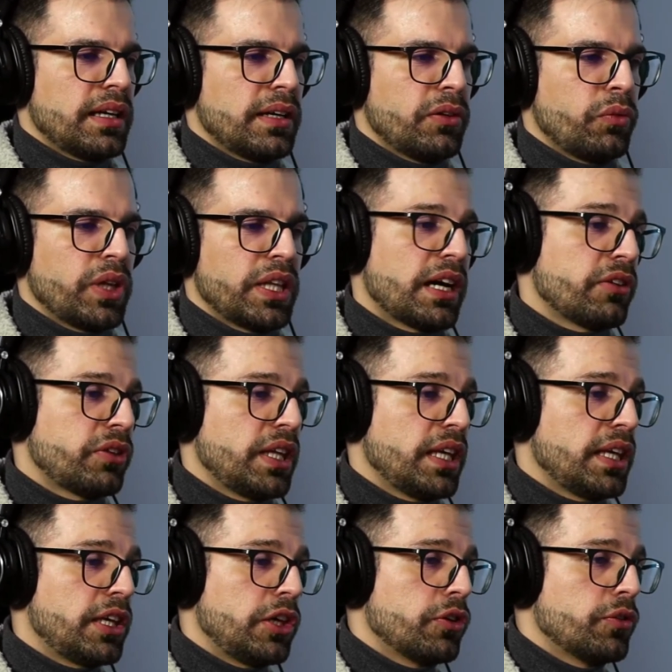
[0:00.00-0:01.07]
without the
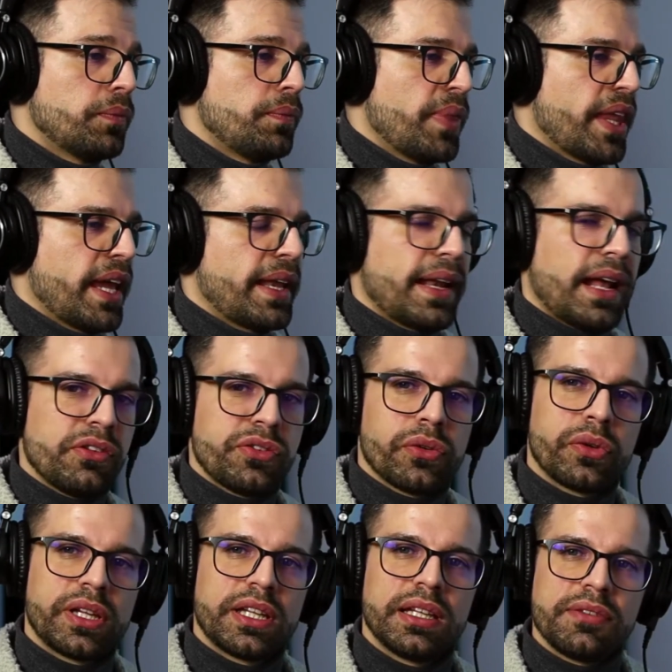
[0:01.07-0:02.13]
EQ. And also
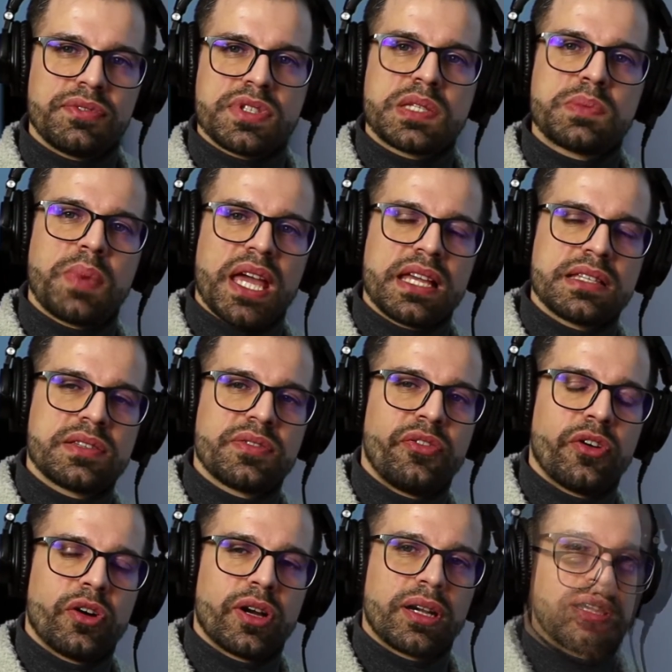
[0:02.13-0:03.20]
it leaves space
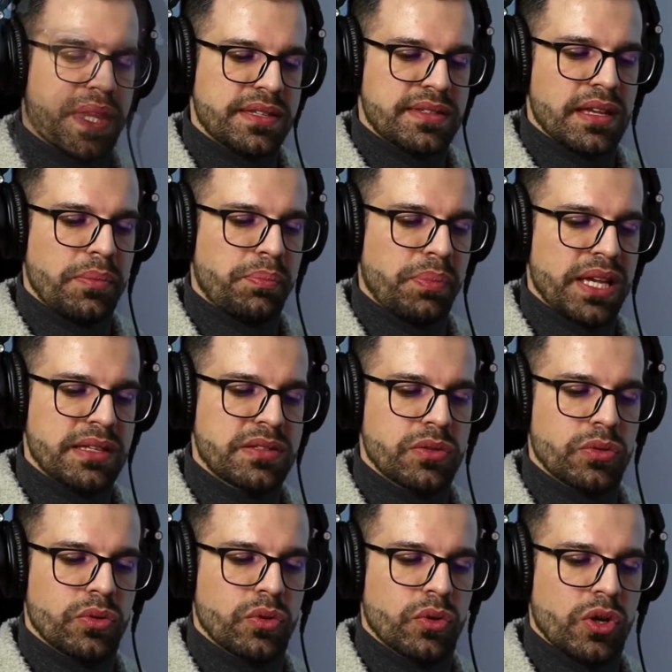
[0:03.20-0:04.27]
for the sub bass
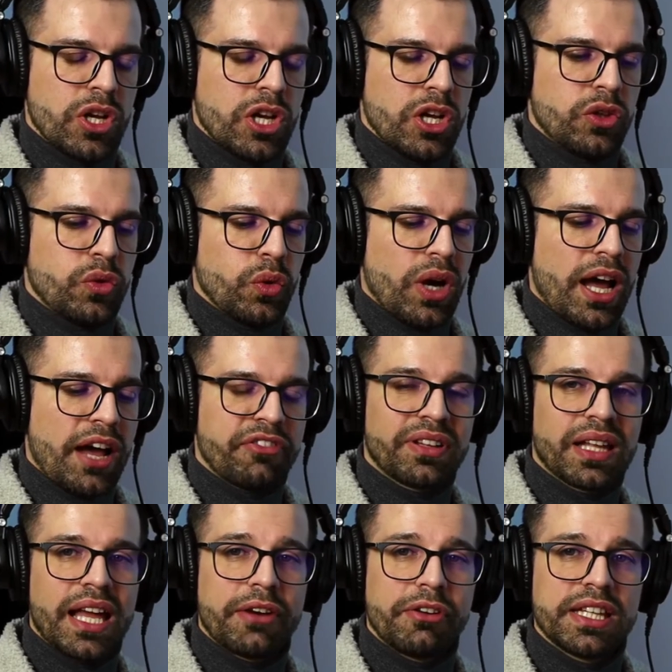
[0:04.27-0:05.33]
to have
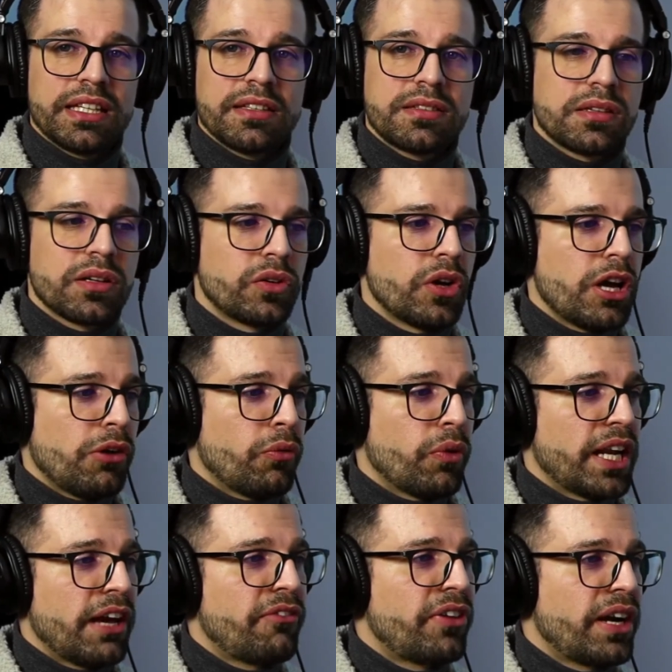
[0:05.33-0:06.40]
clarity. So
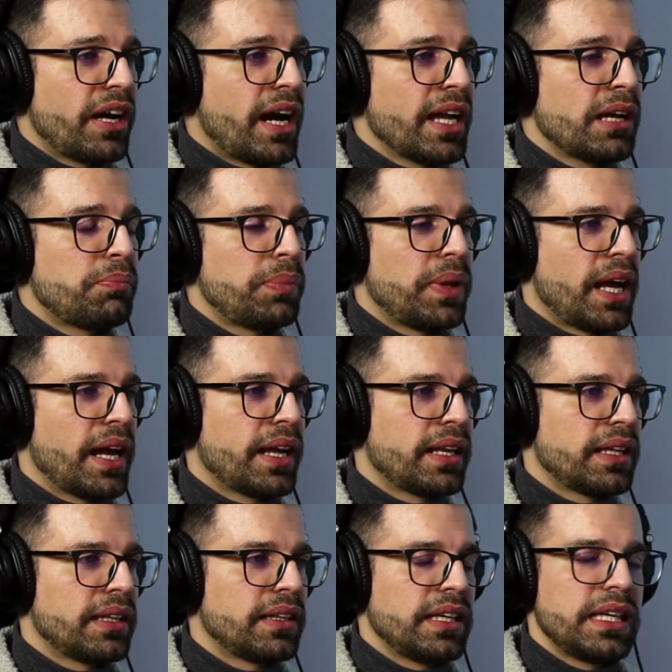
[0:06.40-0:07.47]
whenever I
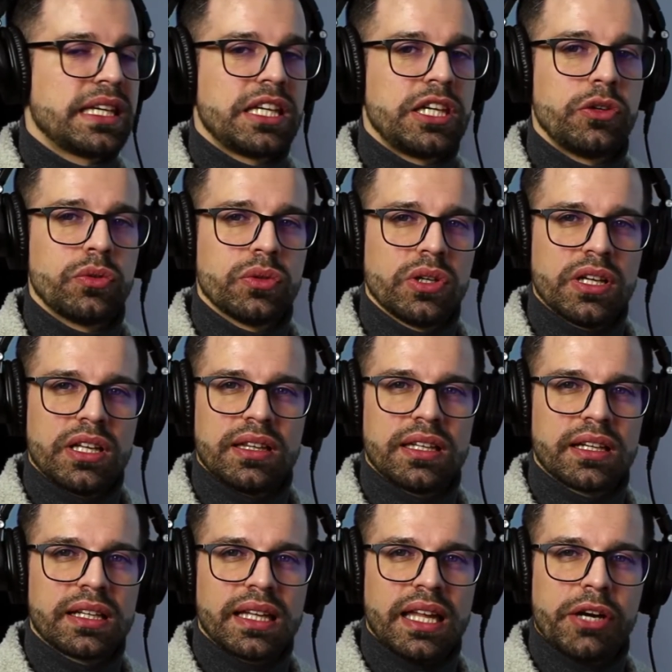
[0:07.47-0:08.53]
applied the EQ, the
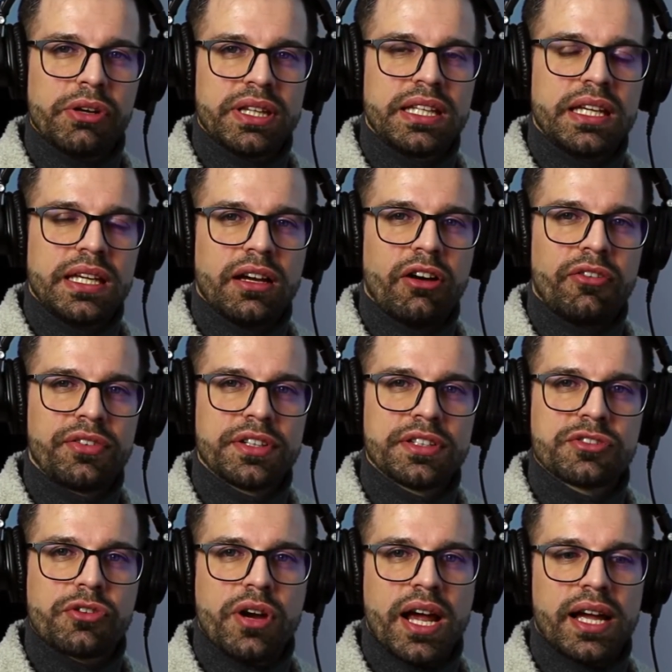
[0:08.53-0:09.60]
clarity of the
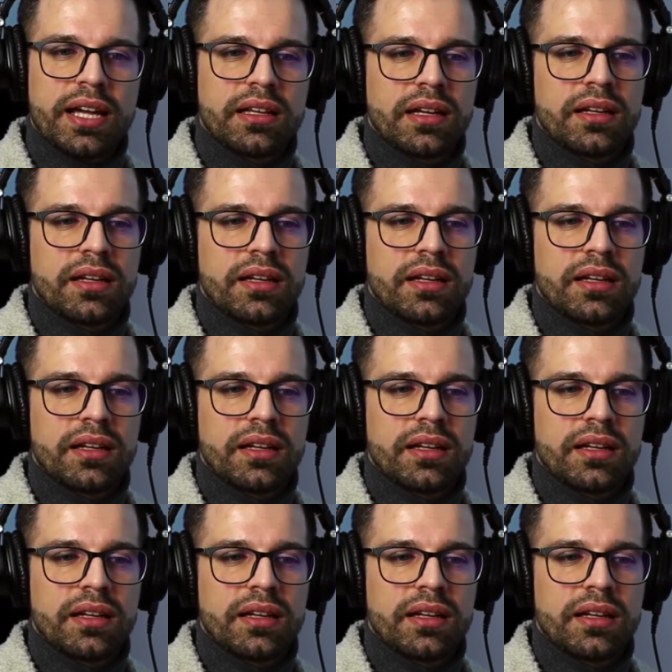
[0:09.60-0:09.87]
track